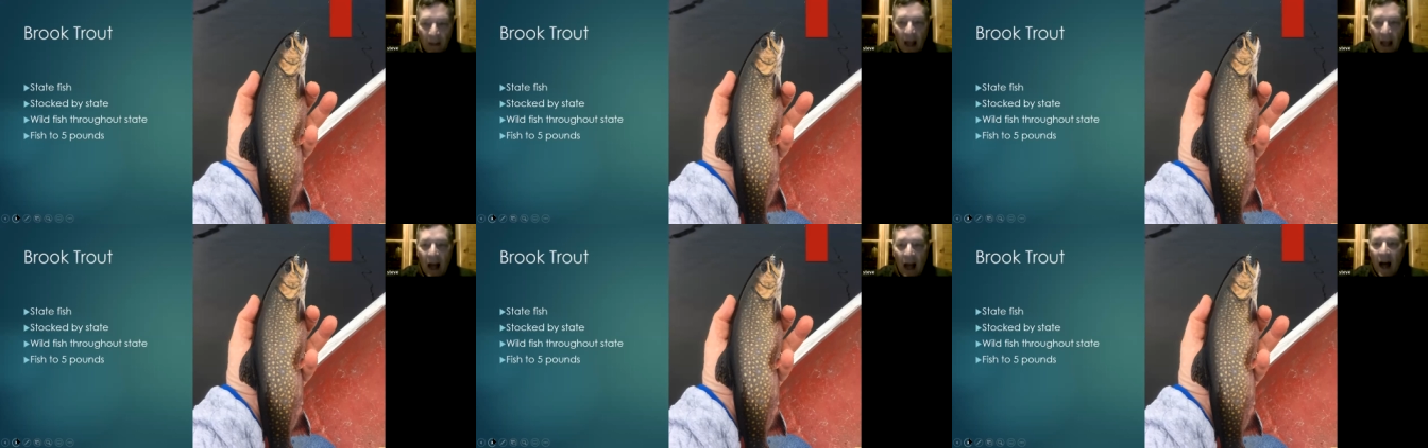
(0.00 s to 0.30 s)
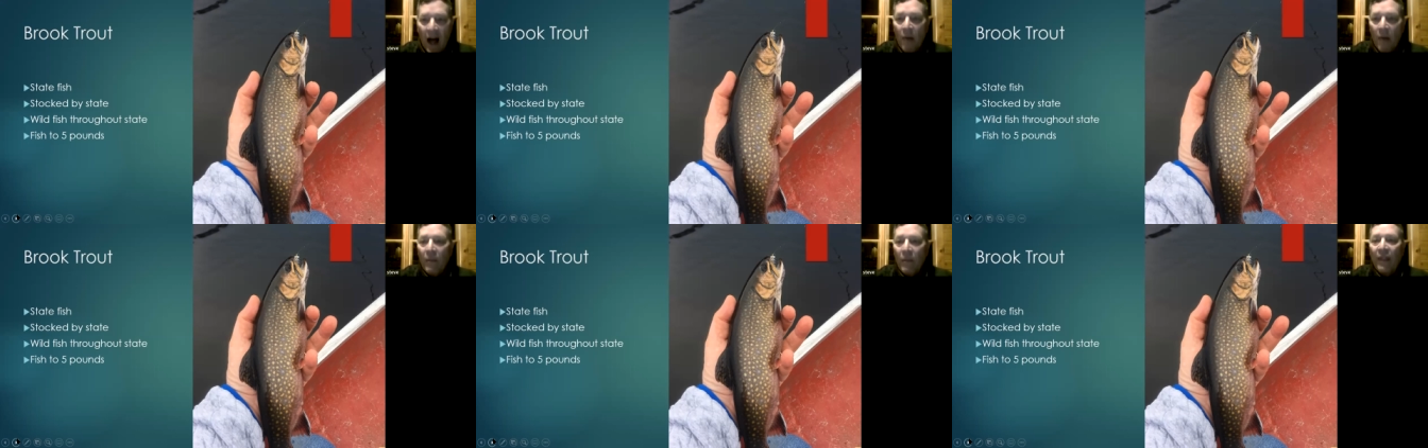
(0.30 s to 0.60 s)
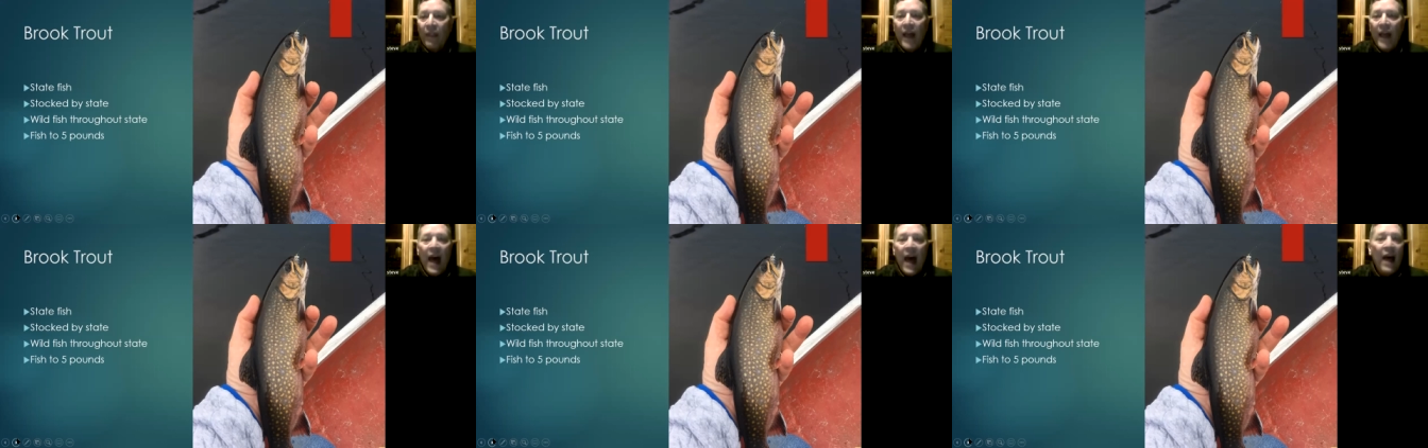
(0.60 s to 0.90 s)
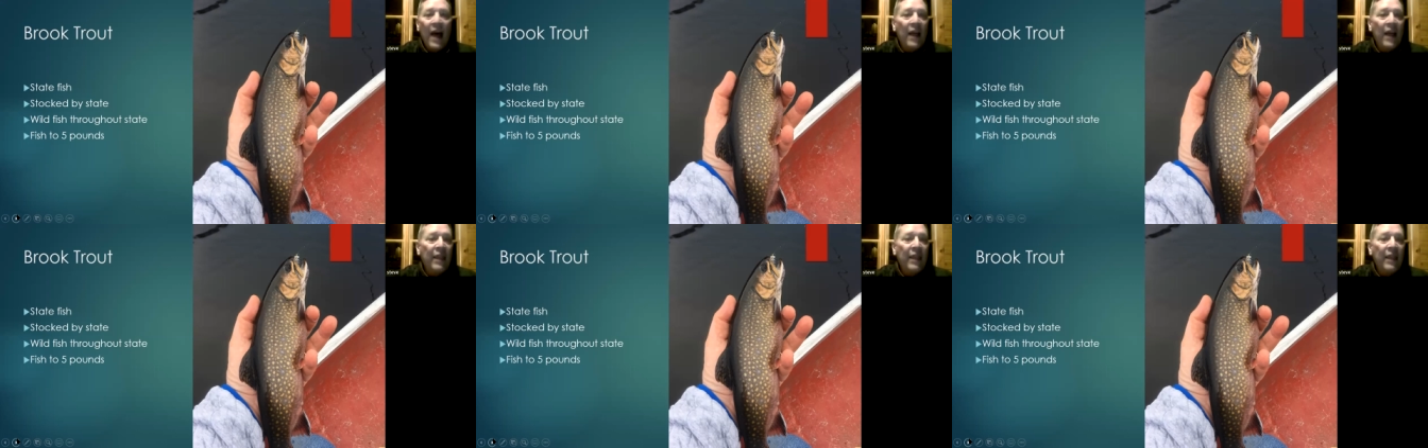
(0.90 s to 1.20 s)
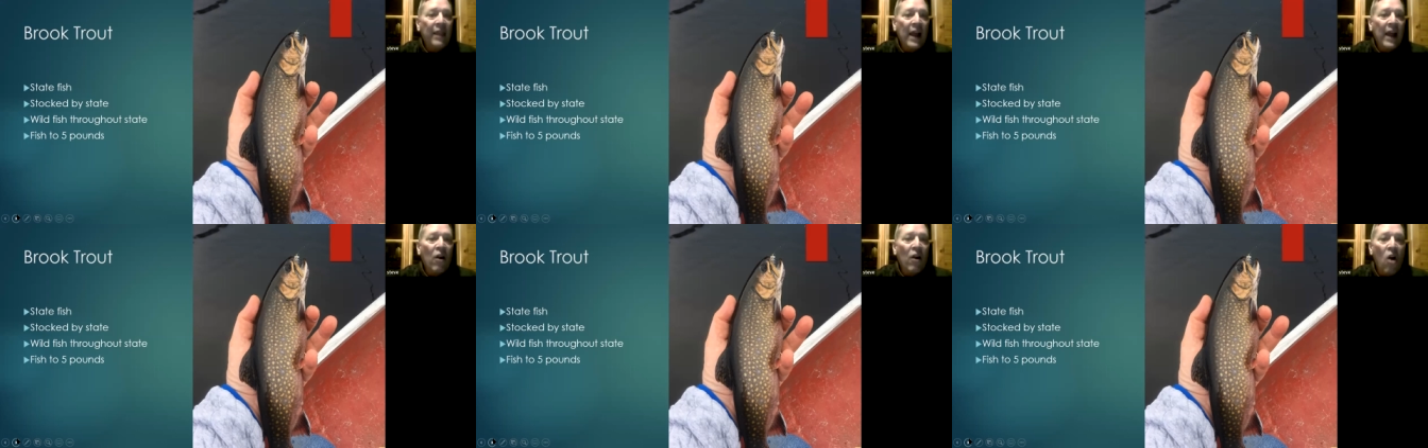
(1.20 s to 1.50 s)
Um, that
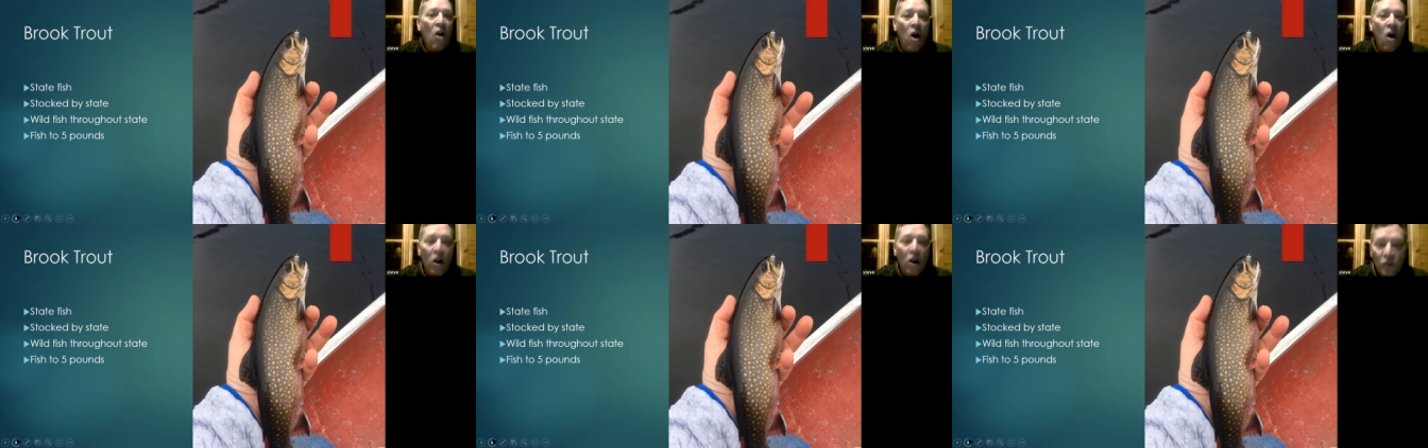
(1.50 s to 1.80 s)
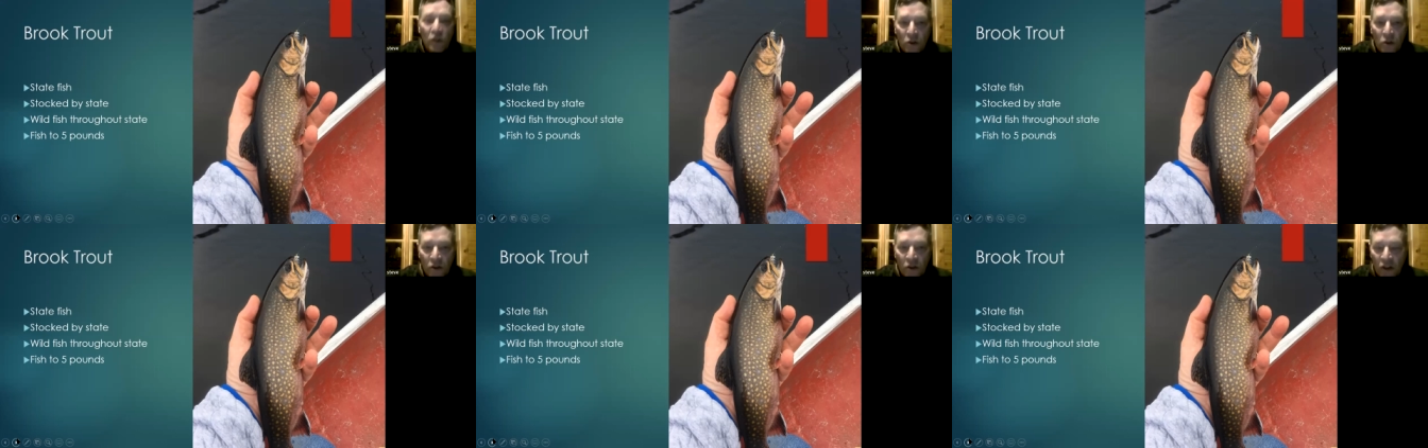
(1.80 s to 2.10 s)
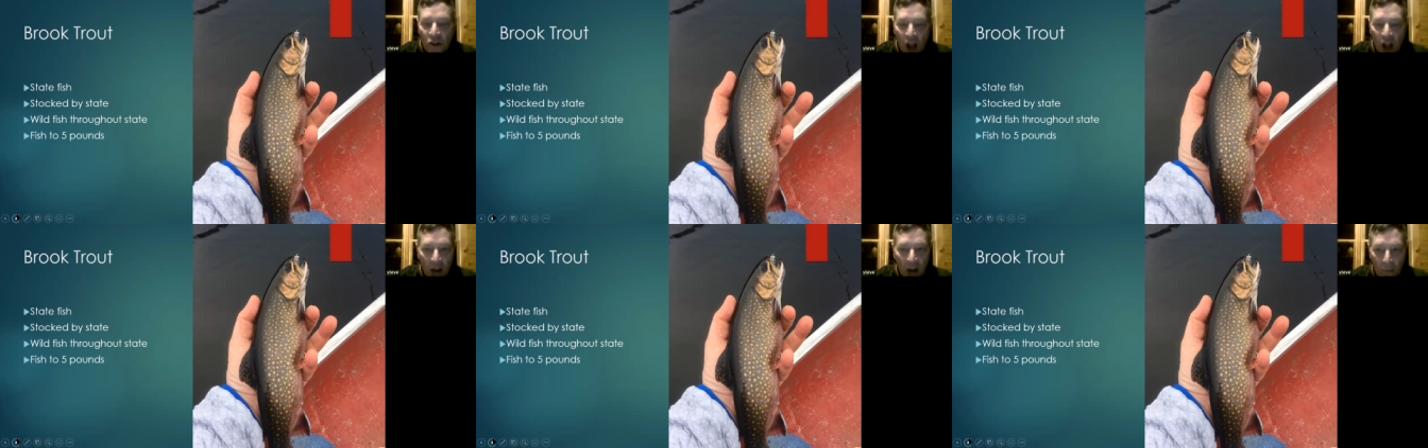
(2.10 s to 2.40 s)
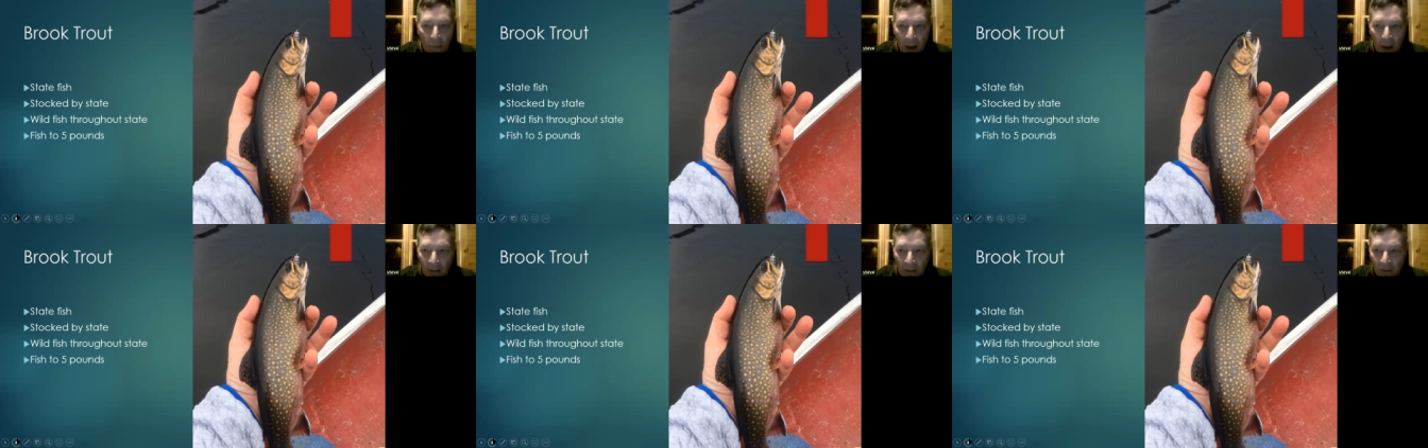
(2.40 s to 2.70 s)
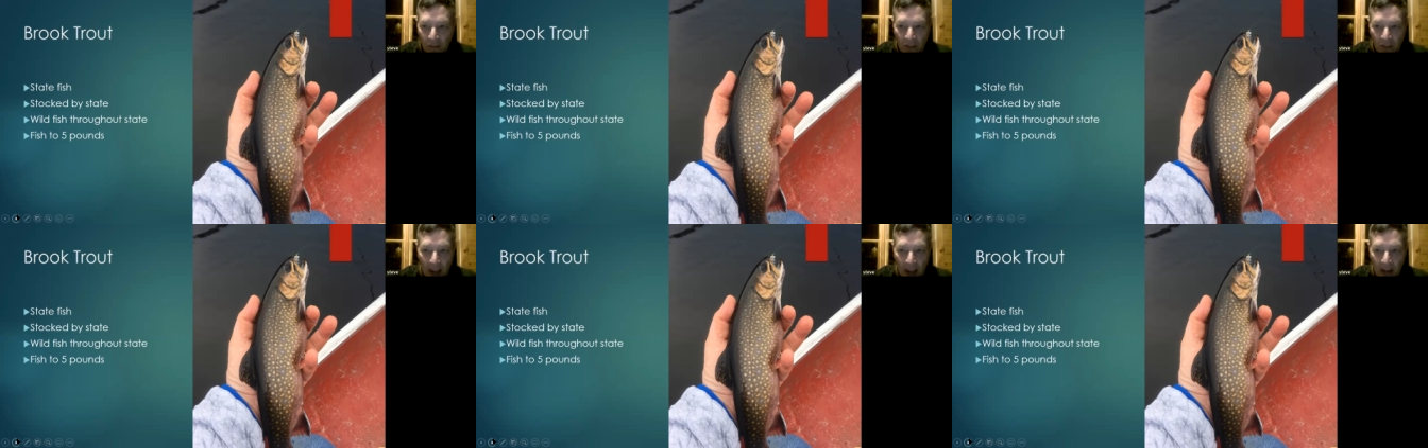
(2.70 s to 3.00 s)
they are also stocked by the
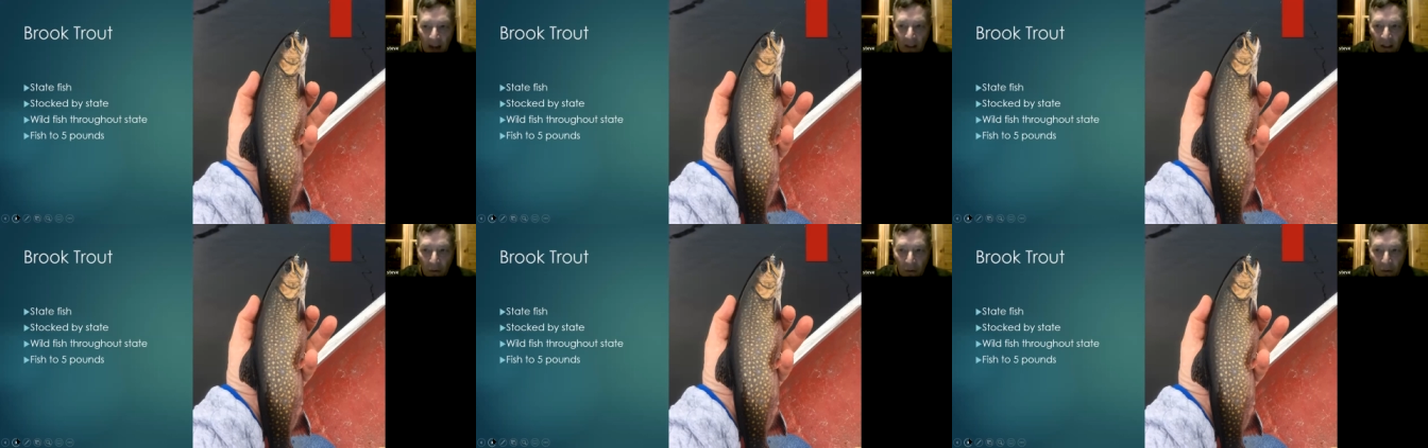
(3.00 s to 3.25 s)
state